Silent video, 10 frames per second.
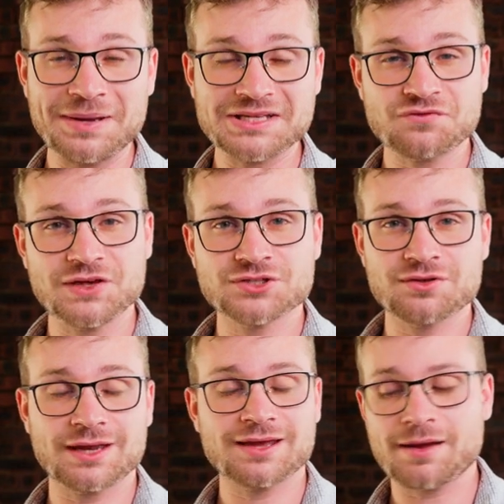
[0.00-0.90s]
best
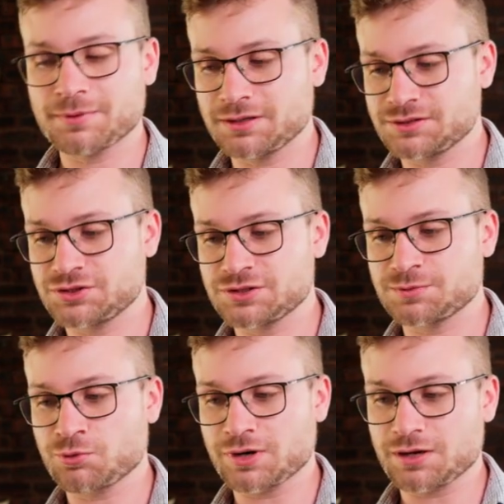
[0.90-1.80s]
feature that CapCut has
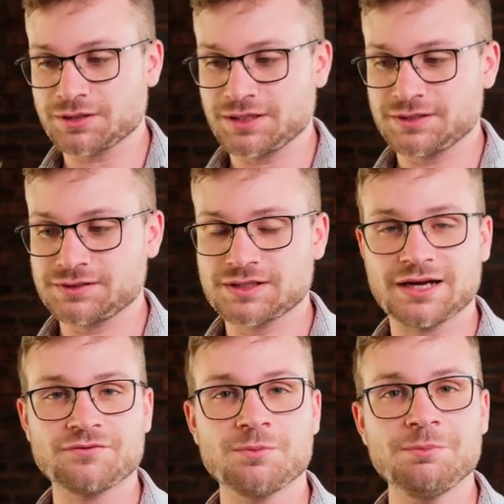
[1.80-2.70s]
just brought out is
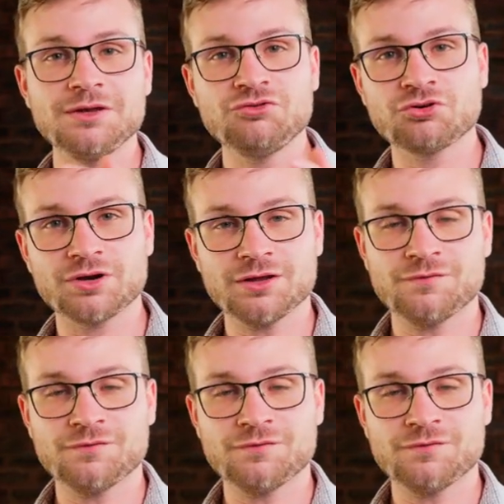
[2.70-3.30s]
kind of a mid-journey